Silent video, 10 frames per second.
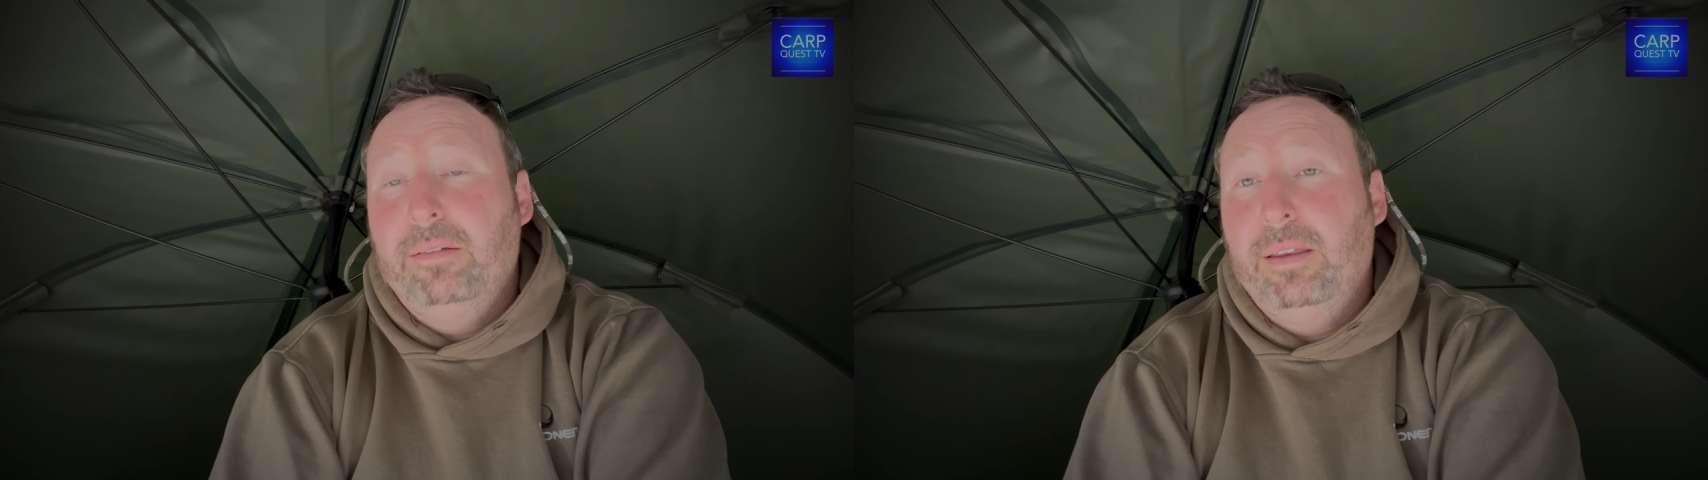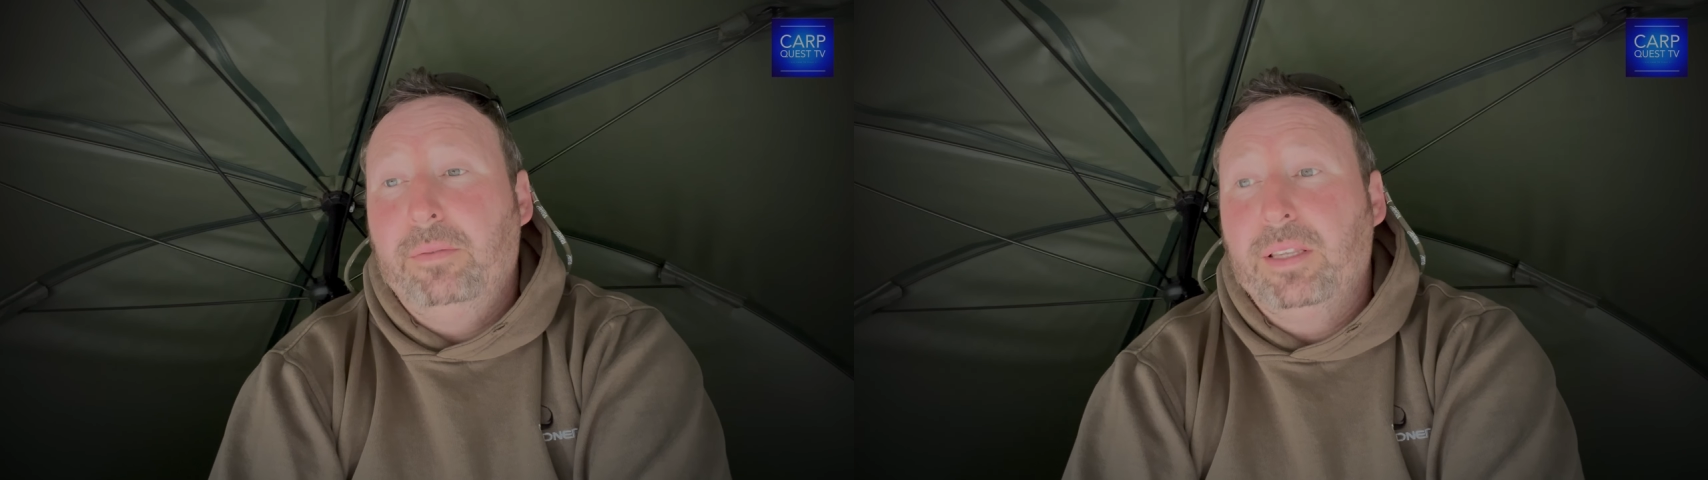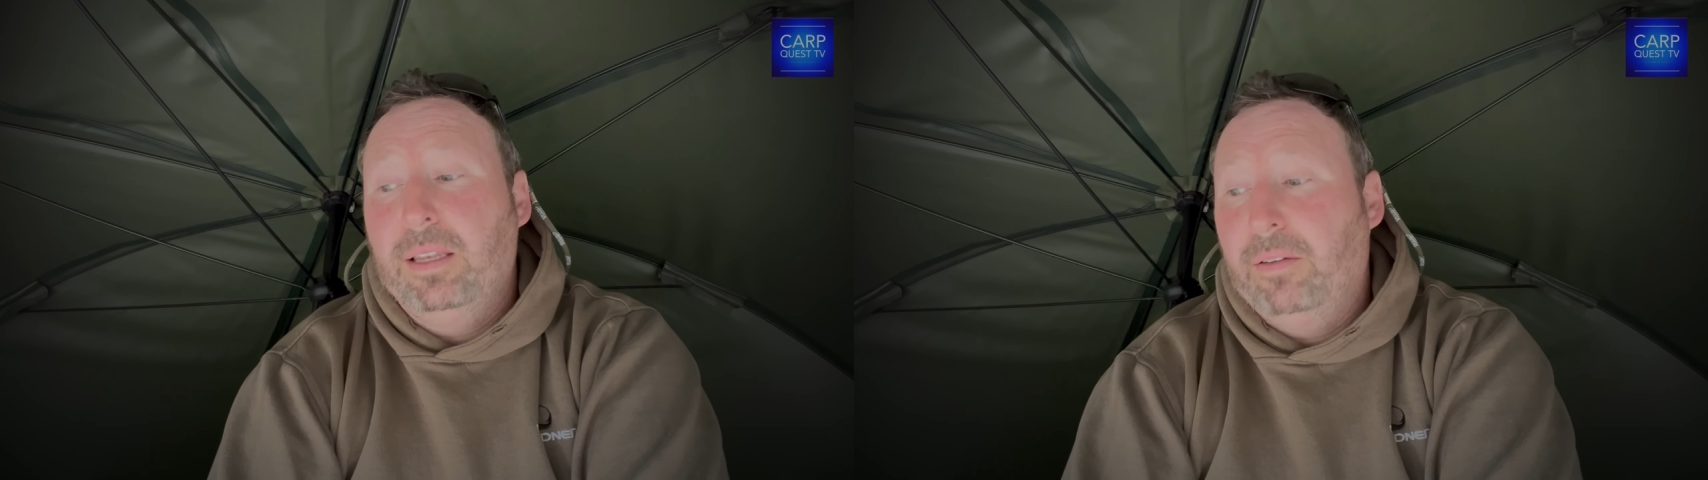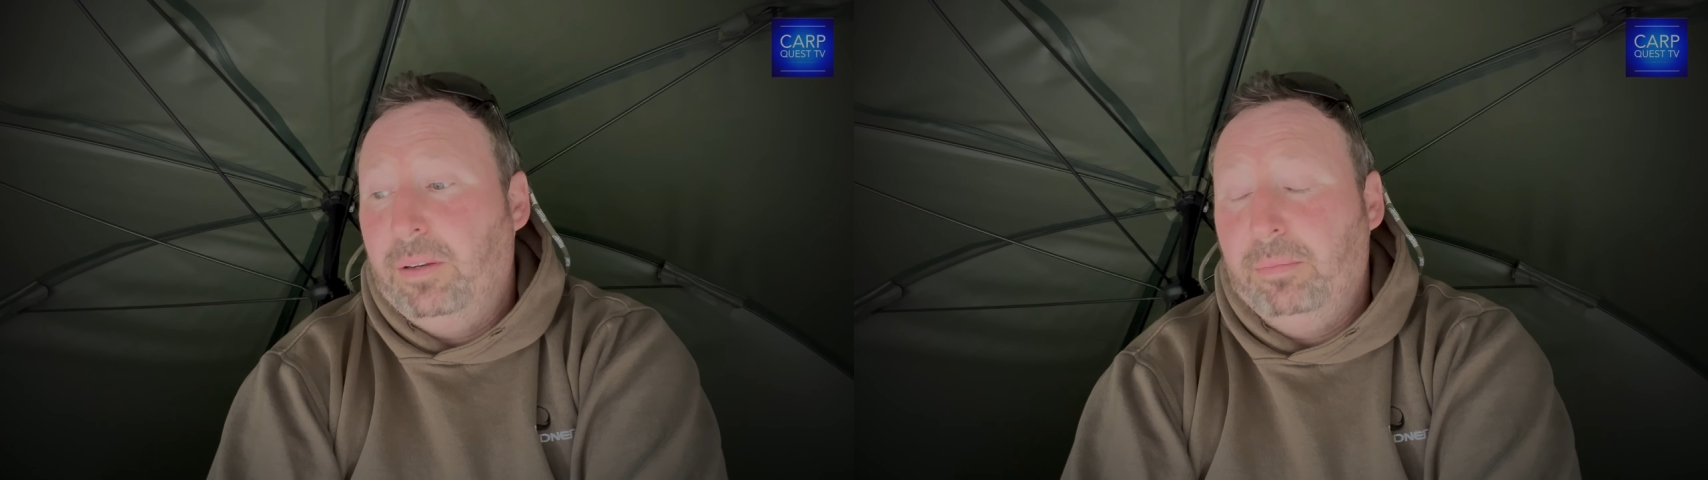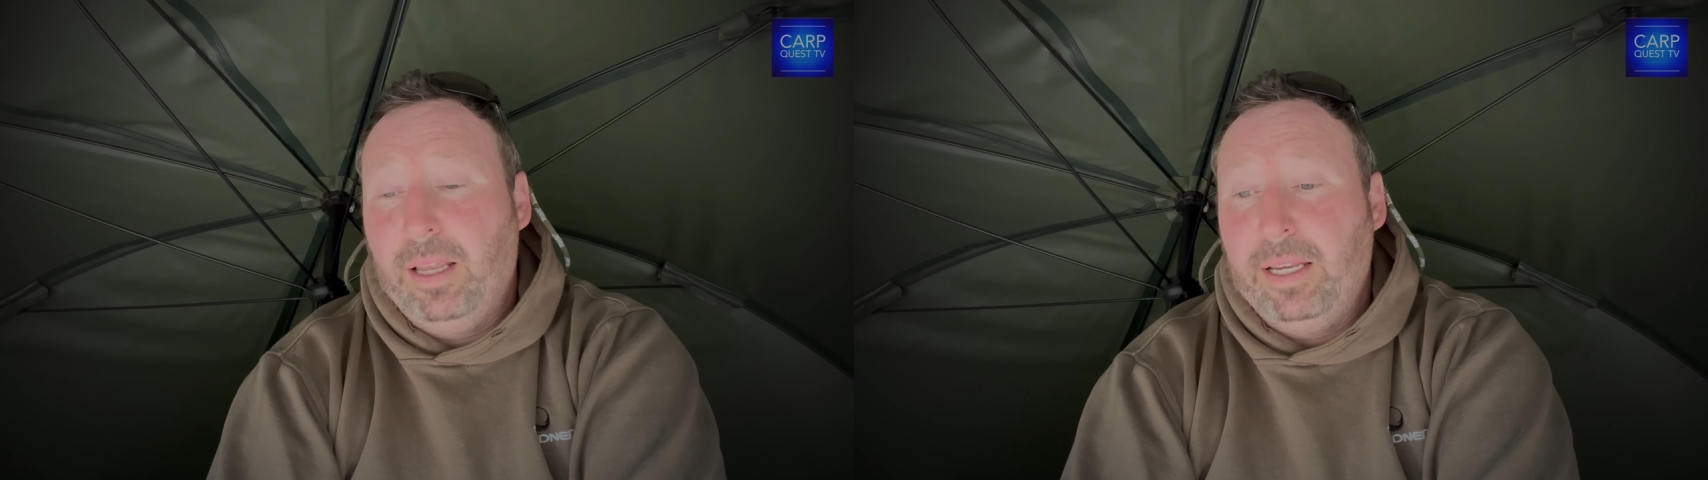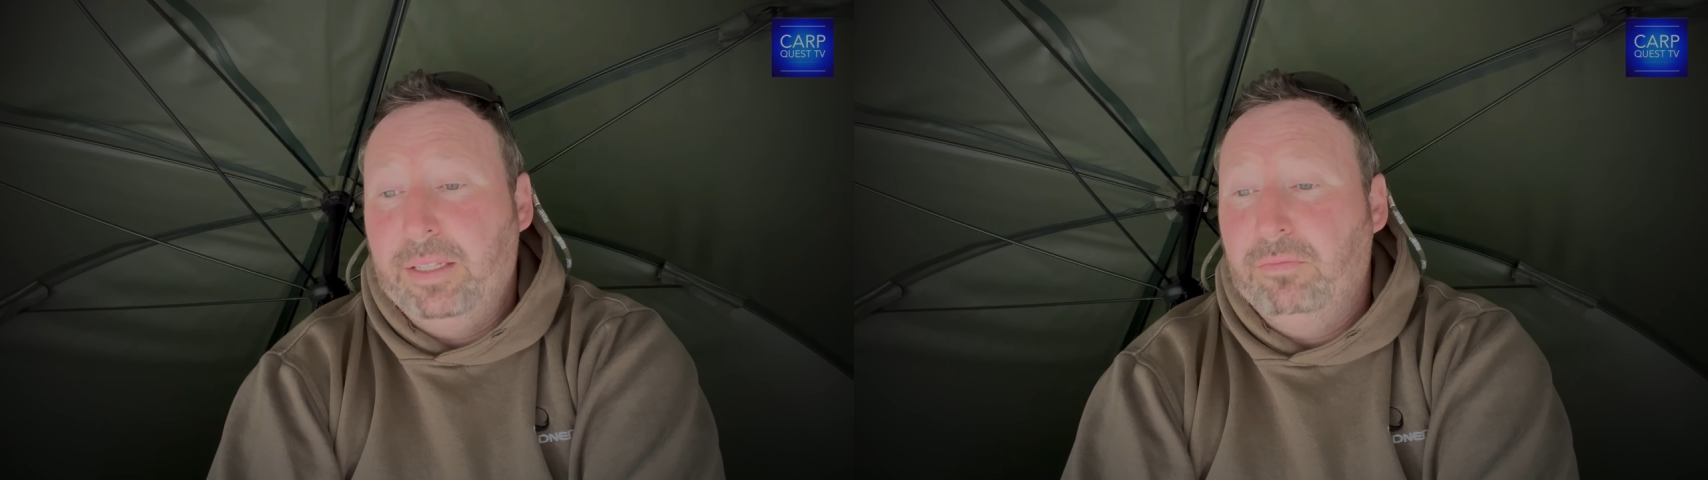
it was a lovely place.